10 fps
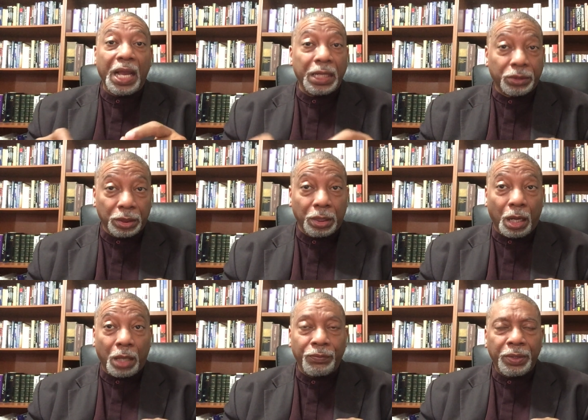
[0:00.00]
as a
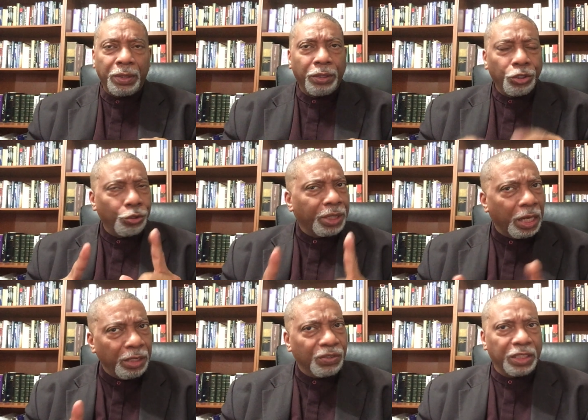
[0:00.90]
God. You
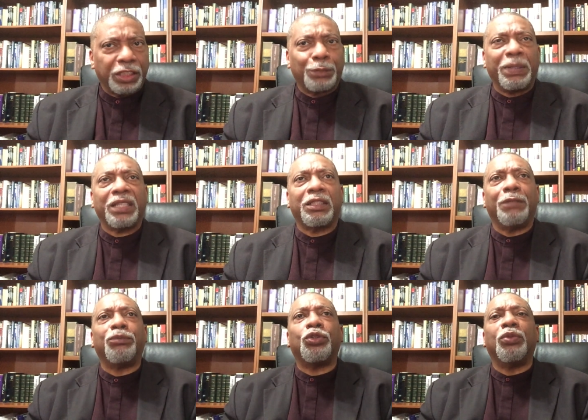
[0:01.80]
can't even expect
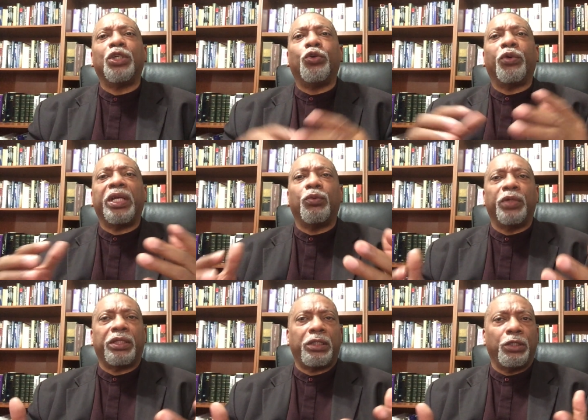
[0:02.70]
them to agree
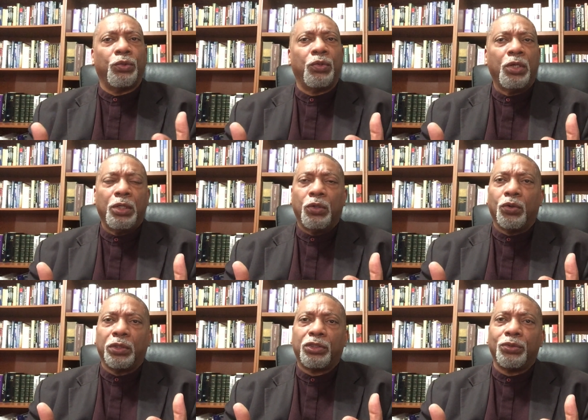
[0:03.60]
with you
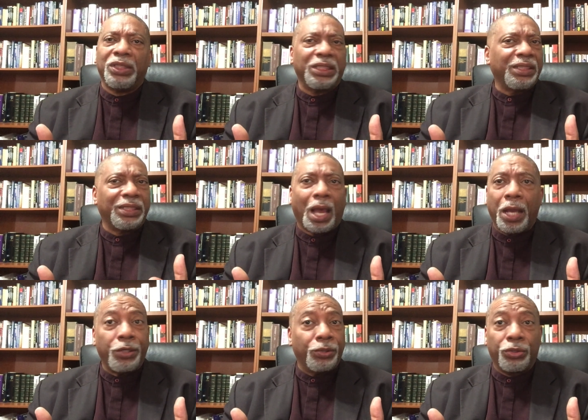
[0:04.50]
or to
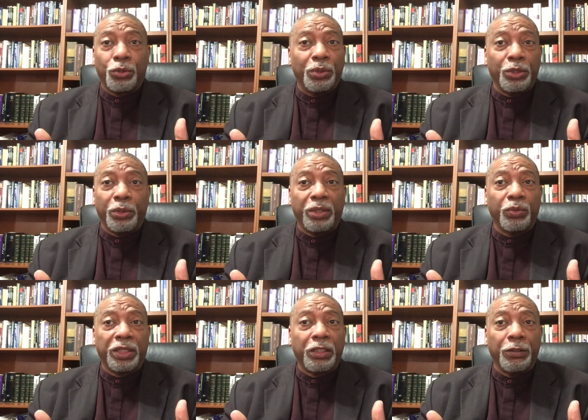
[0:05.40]
desire to agree
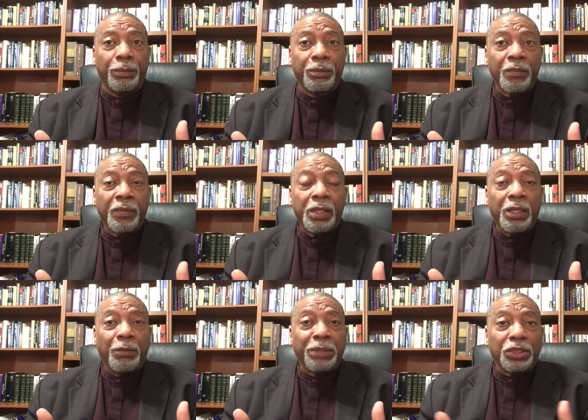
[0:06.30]
with you,
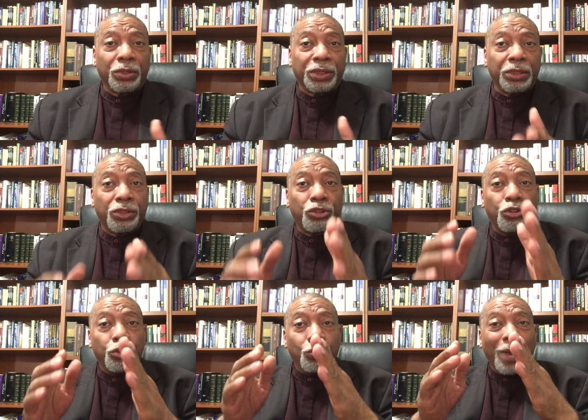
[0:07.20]
because it's
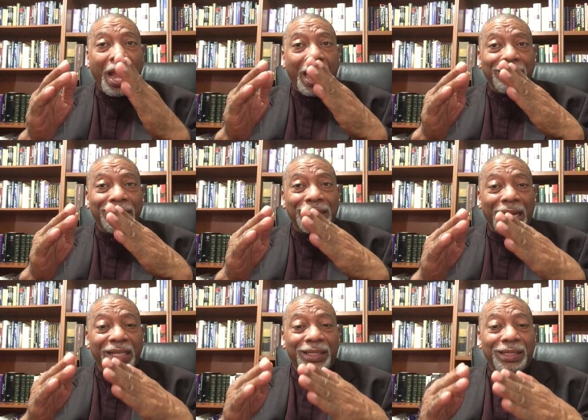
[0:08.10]
two
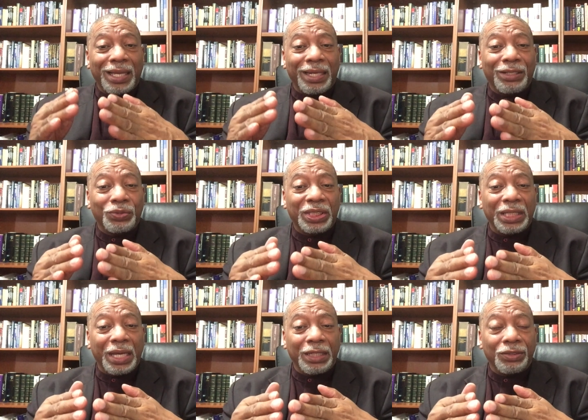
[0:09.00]
antithetical
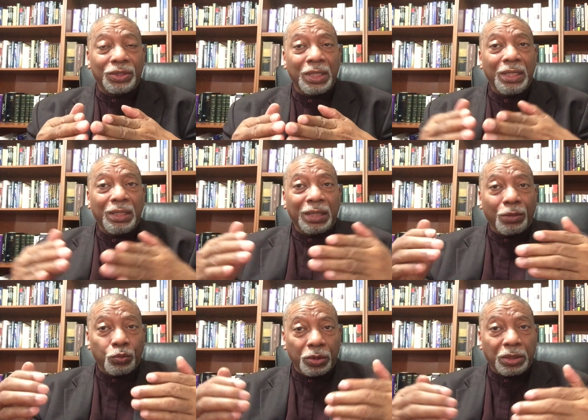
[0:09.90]
things
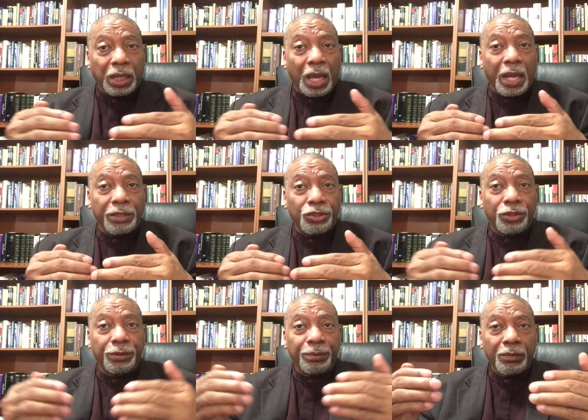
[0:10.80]
that will
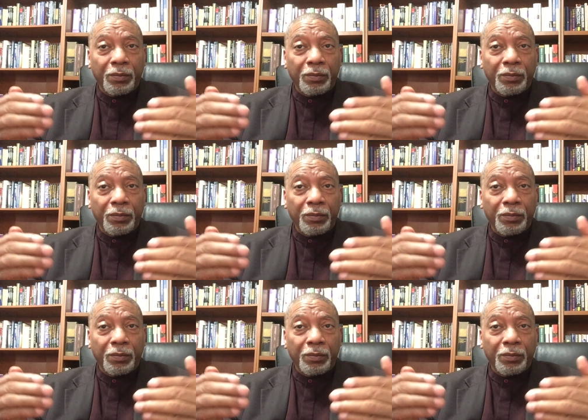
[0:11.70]
clash.